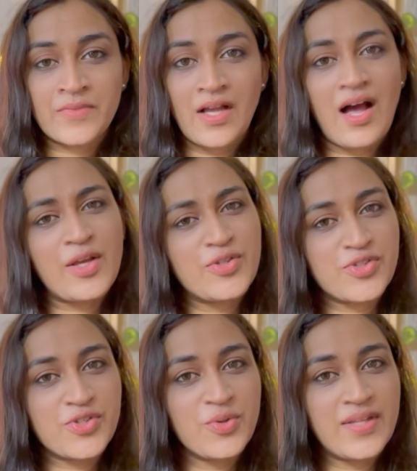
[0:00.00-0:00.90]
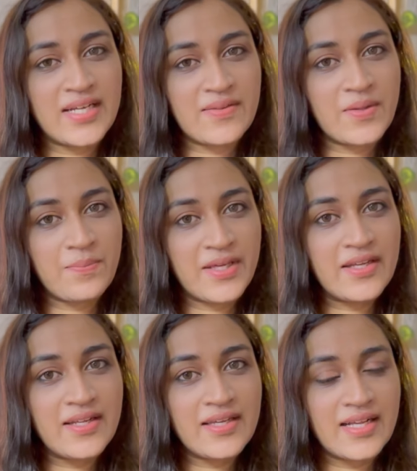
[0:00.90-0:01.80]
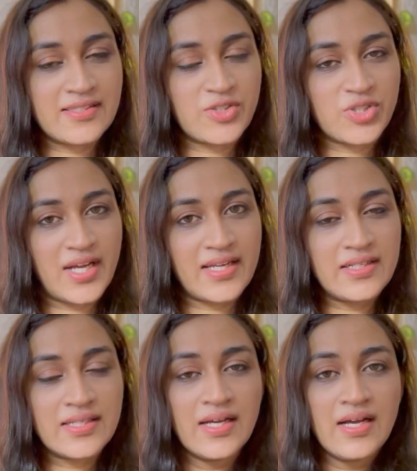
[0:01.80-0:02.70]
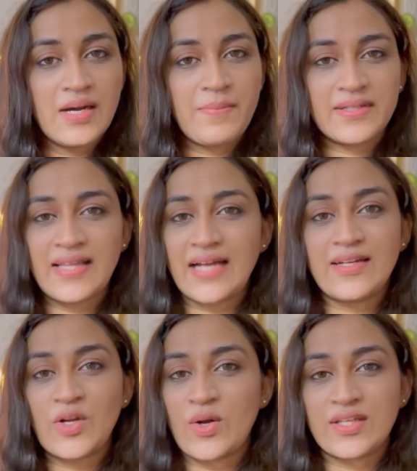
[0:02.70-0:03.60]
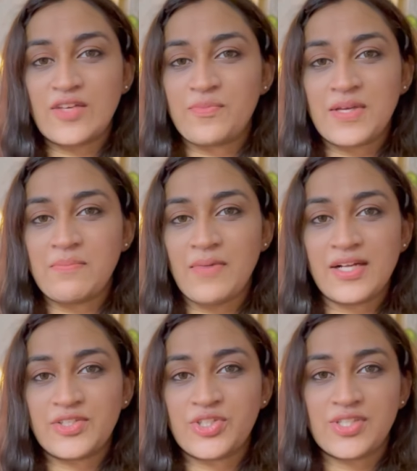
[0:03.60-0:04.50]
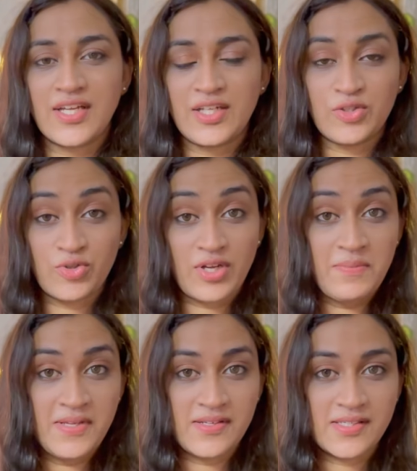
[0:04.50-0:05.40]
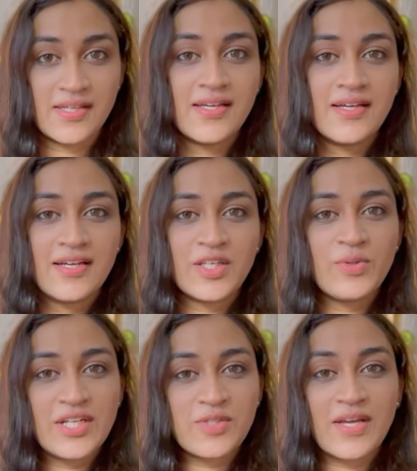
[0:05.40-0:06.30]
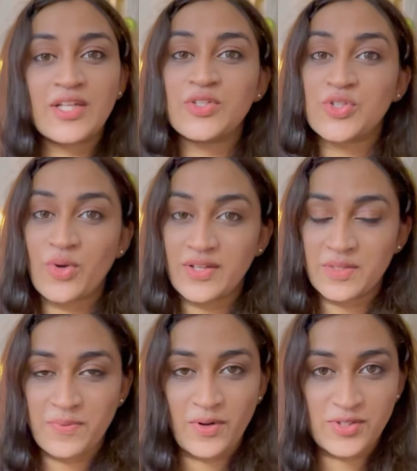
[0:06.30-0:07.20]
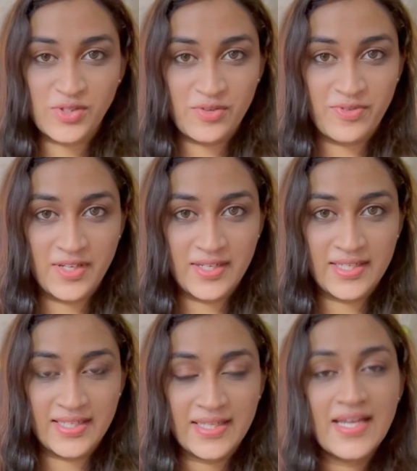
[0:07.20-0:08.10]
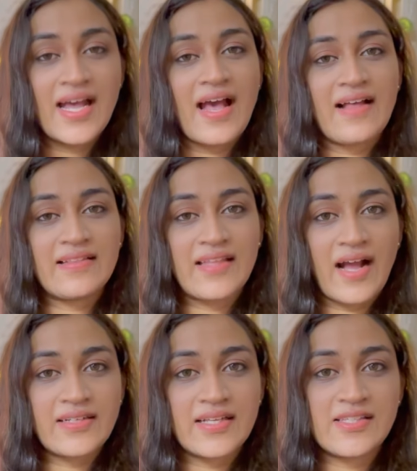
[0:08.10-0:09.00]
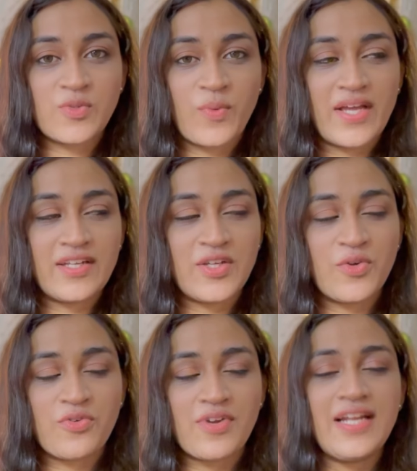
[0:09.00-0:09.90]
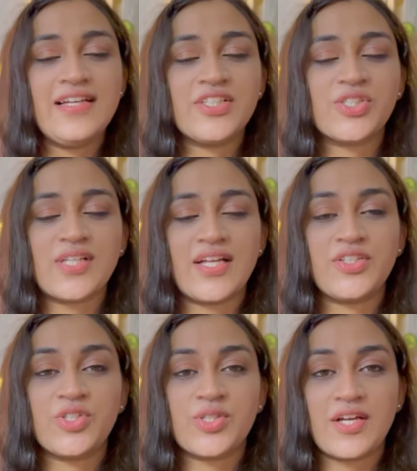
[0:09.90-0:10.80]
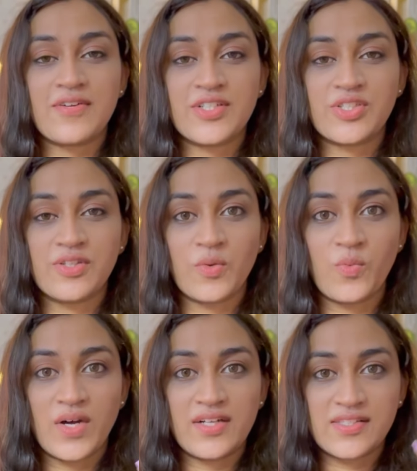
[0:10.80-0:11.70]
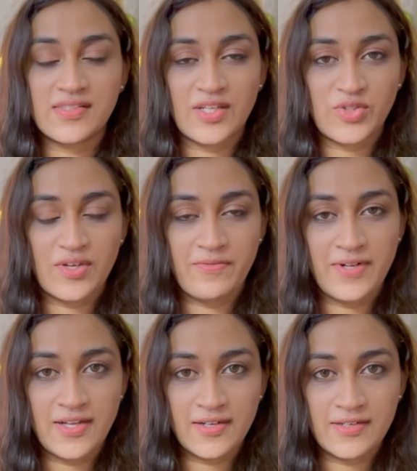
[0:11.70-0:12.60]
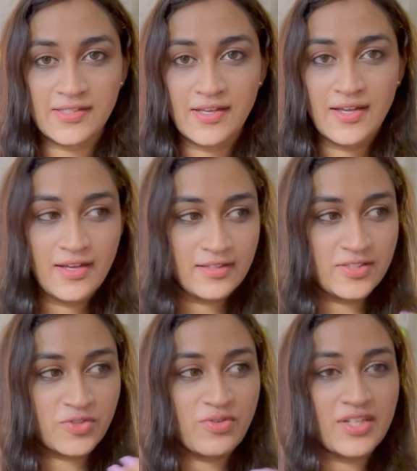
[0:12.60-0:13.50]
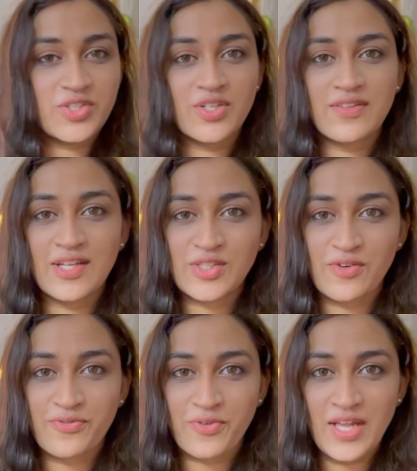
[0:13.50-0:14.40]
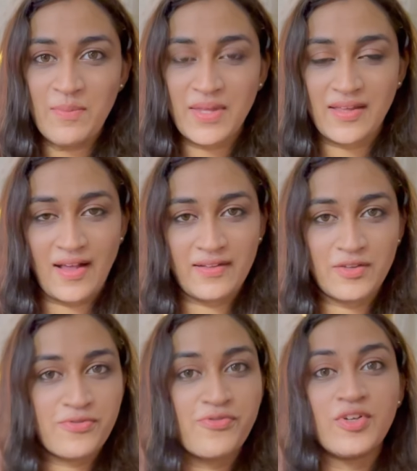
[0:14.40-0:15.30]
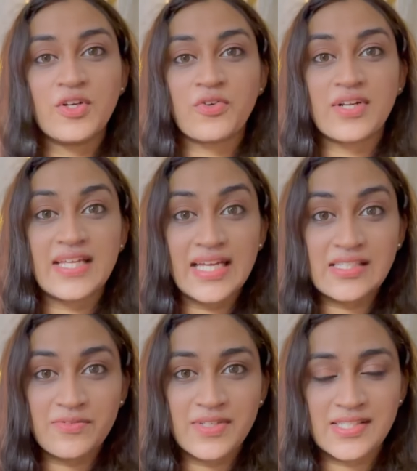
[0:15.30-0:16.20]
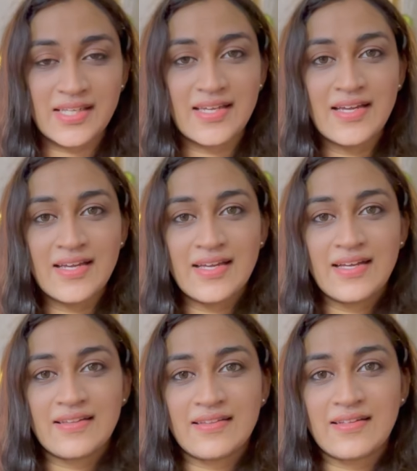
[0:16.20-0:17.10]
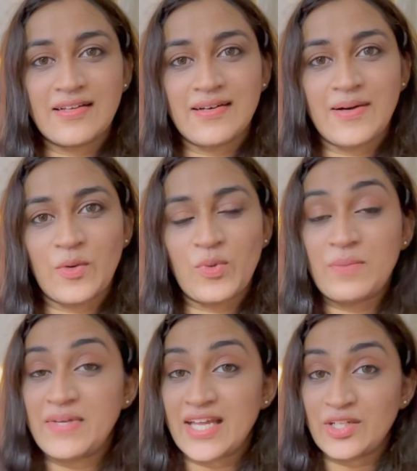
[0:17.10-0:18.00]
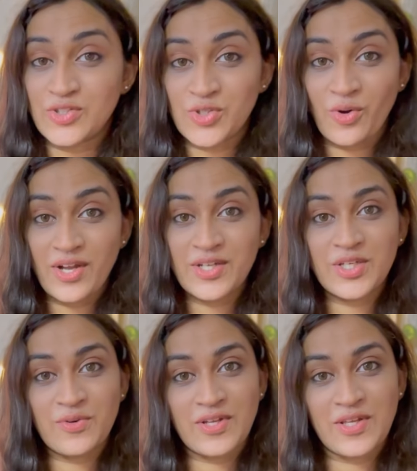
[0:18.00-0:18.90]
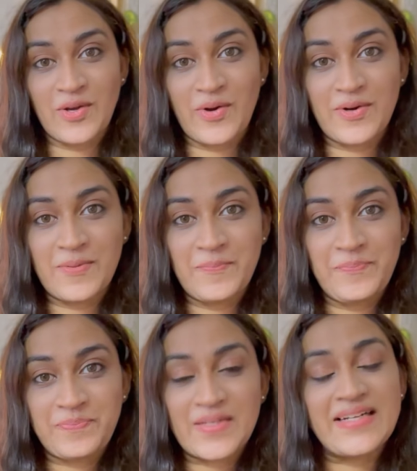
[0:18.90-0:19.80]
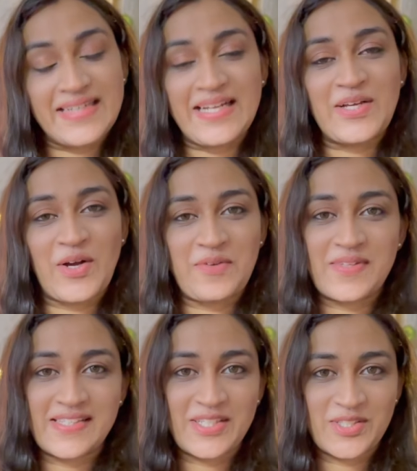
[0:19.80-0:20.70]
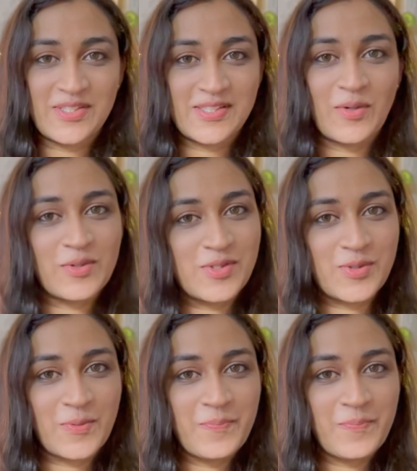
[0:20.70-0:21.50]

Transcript: I used to do that in the beginning as a child, but that did not give me much enjoyment. You need to enjoy the process of learning, and that is when you relish and cherish the words that you have learned, the structure that you're framing, and the full creativity will be enjoyed during your daily conversations also.